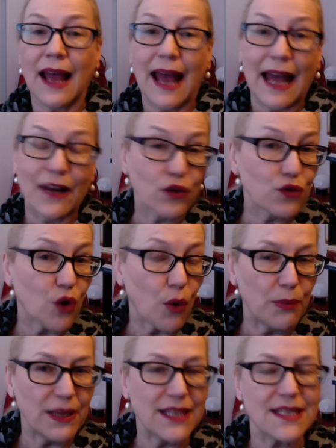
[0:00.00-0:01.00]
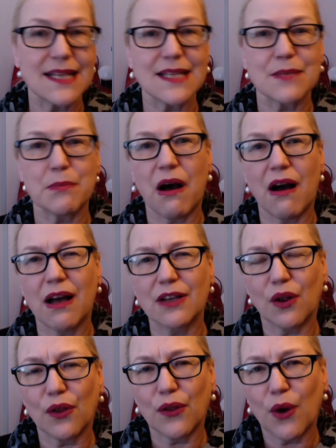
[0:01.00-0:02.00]
and also Obinze's part,
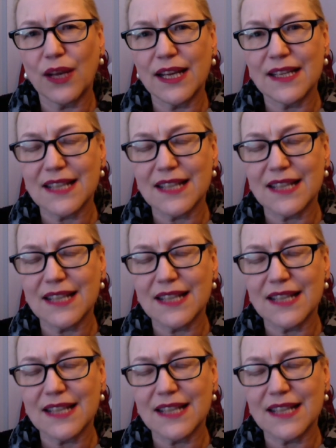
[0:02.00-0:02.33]
although he's